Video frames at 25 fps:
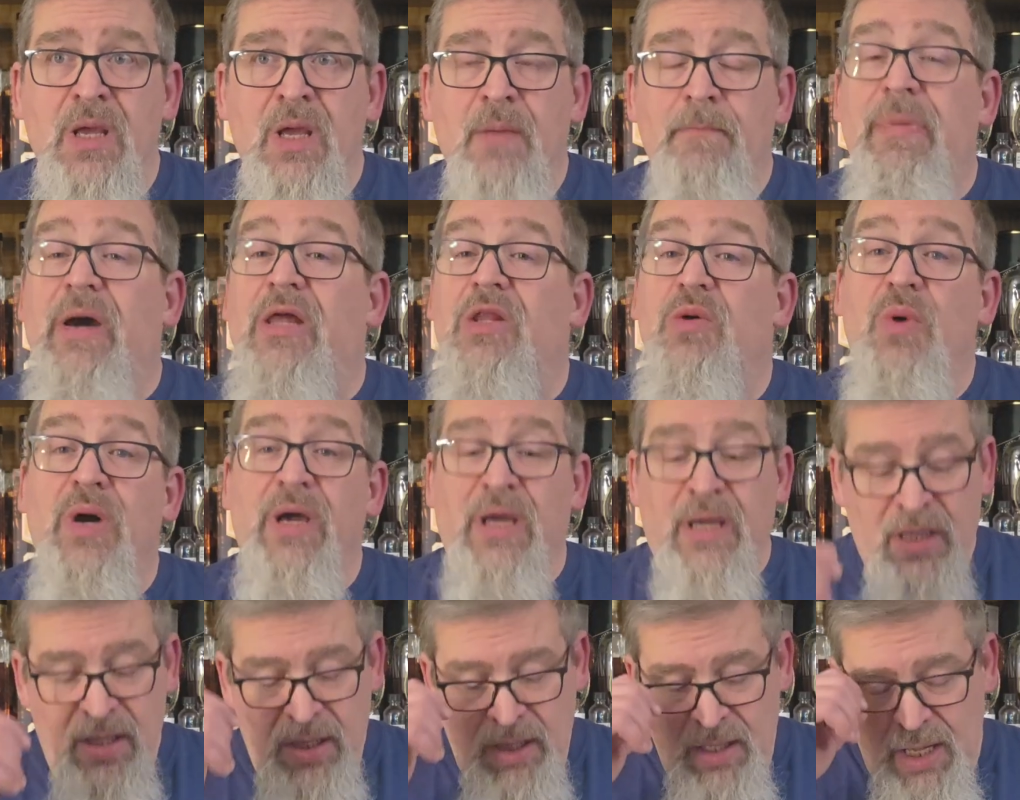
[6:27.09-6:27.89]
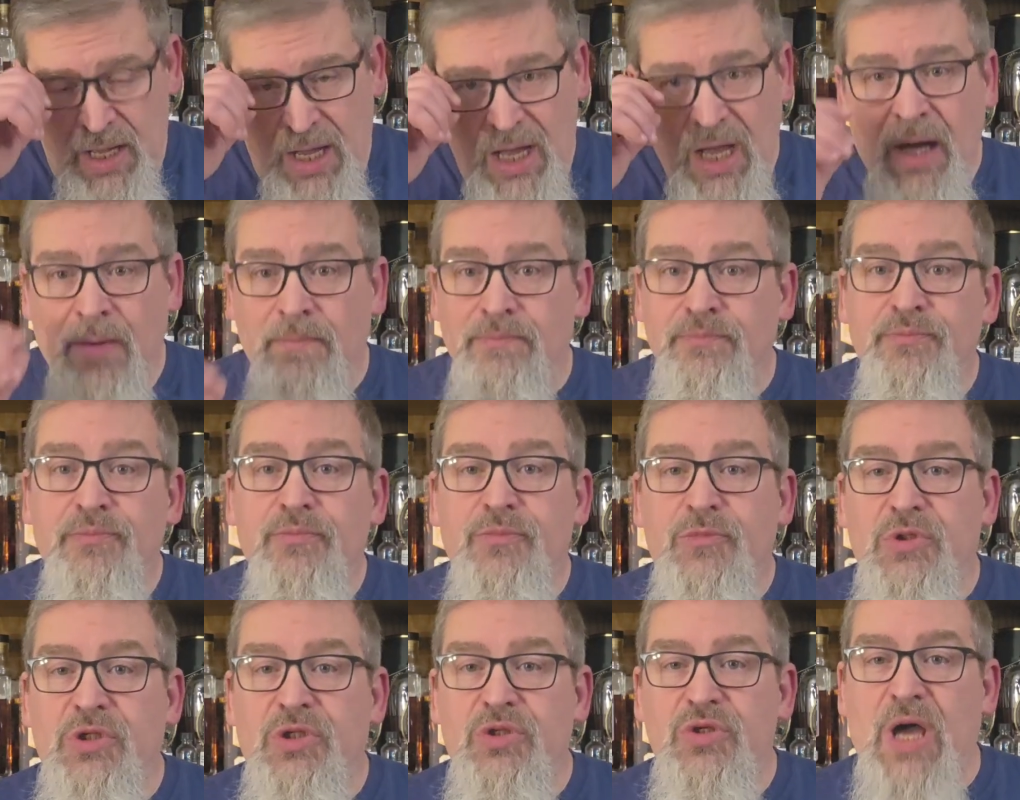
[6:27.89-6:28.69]
By the way,
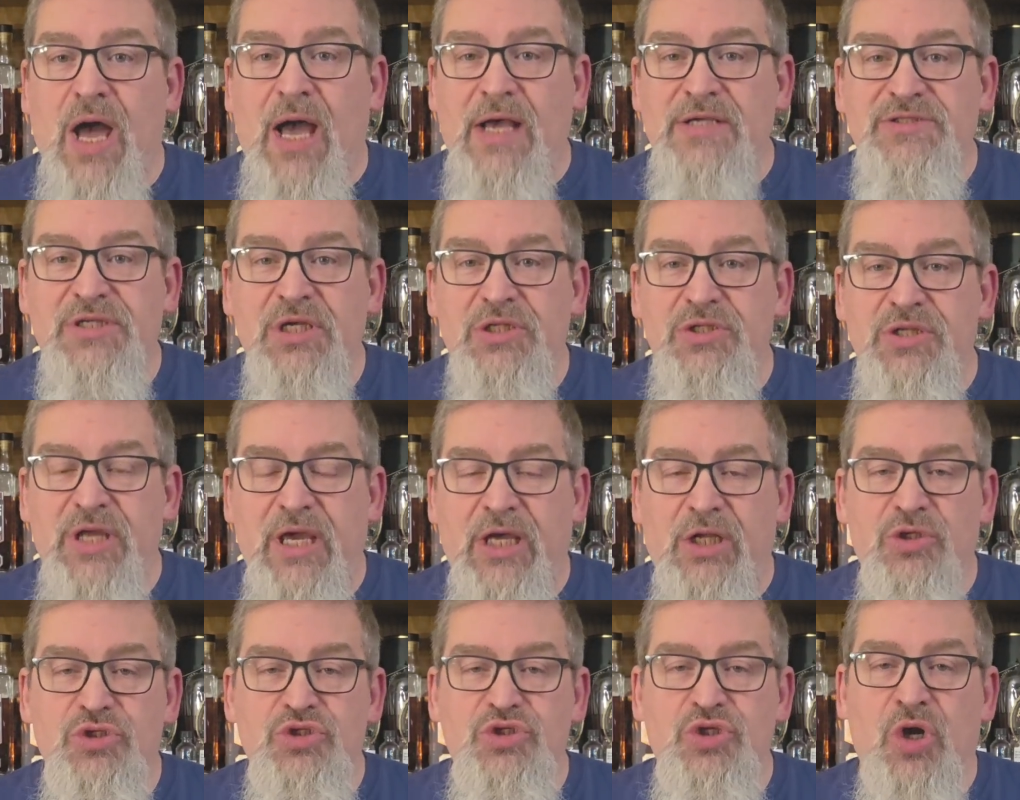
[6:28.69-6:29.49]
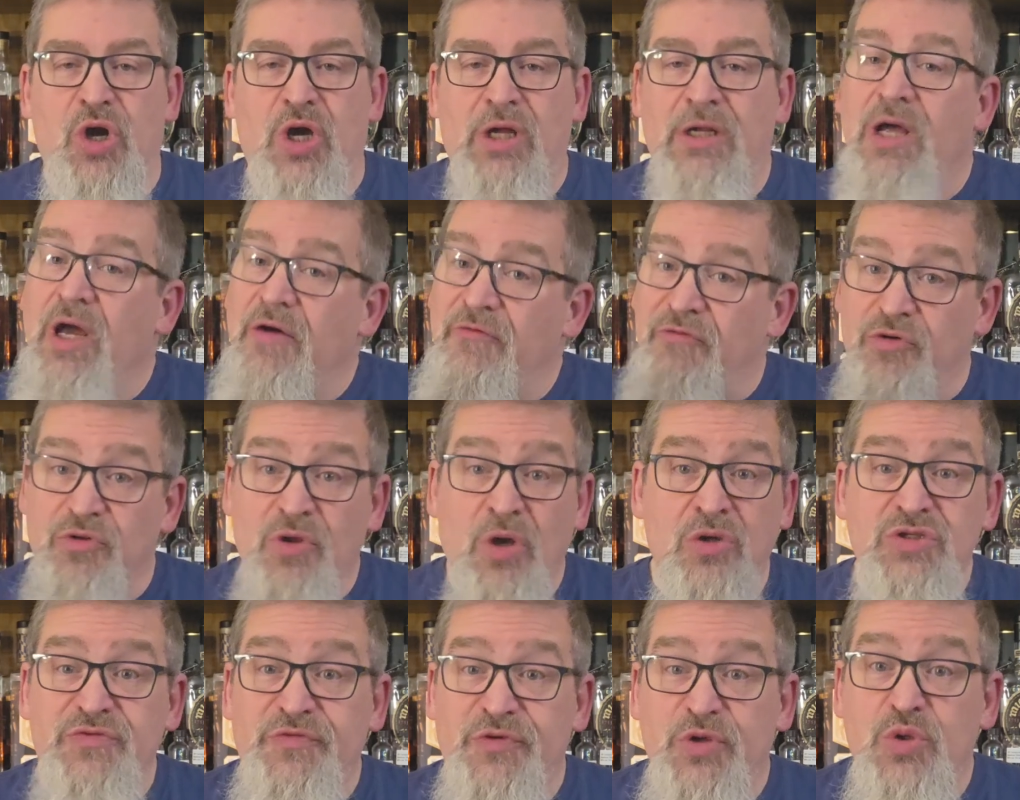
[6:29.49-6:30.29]
I said Dan and Sean. For
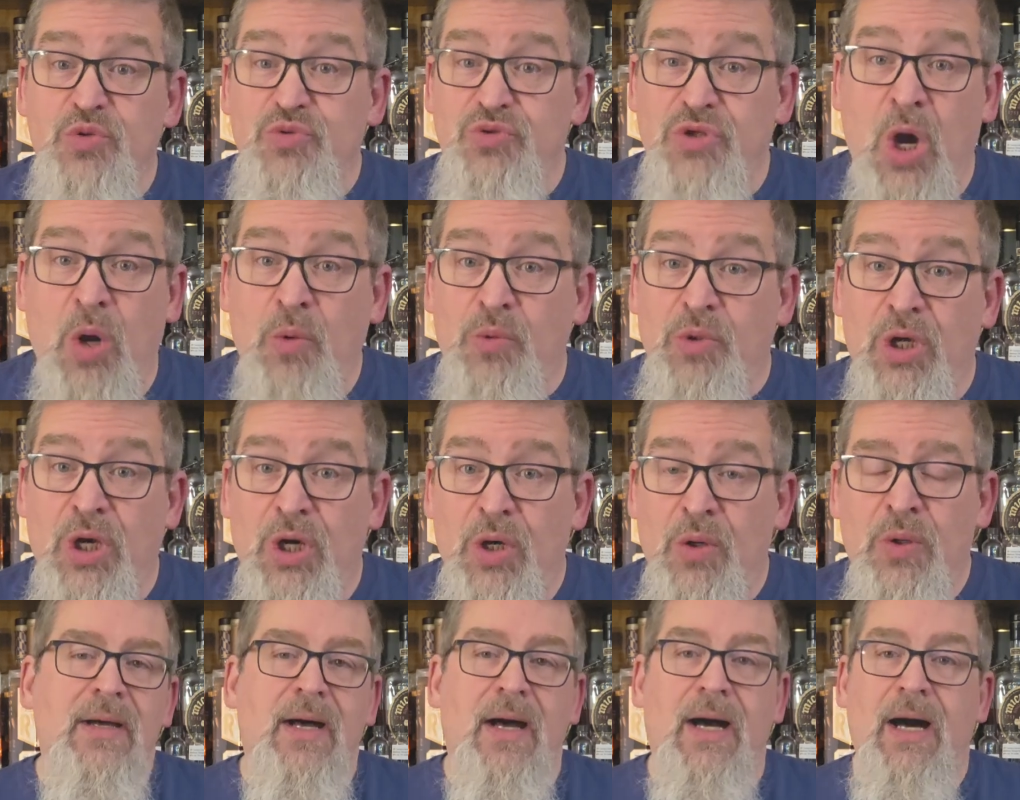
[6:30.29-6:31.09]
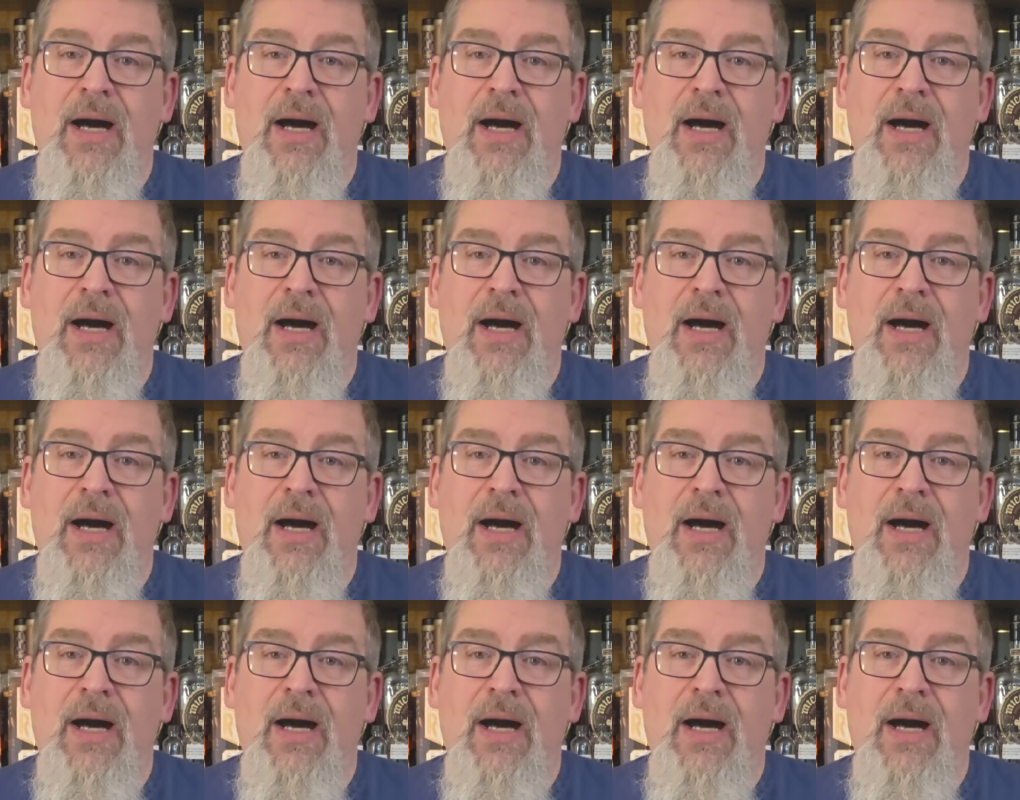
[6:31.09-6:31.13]
those of you who don't know,